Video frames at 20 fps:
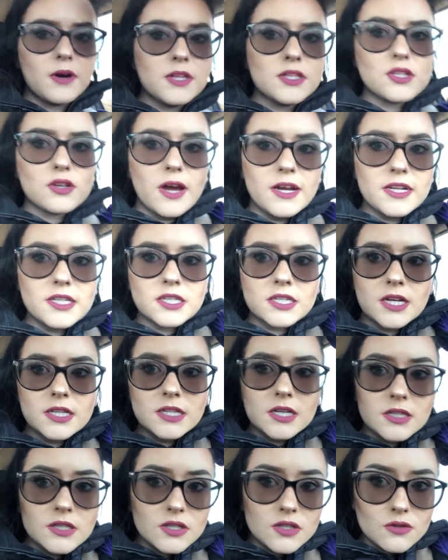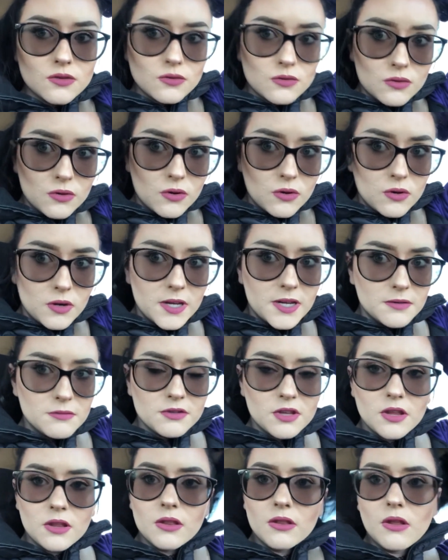So I just got done school. It was
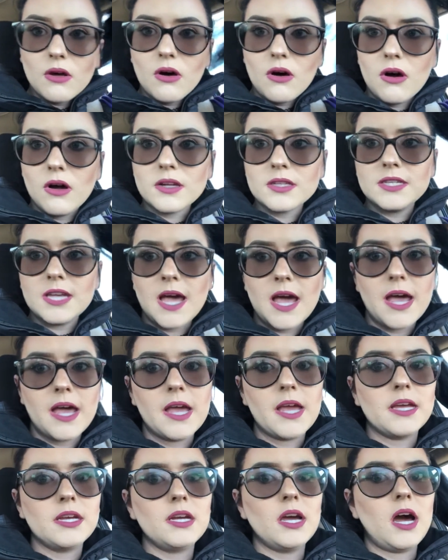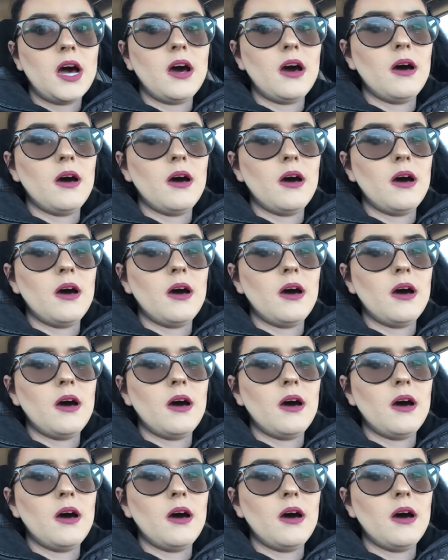a long day.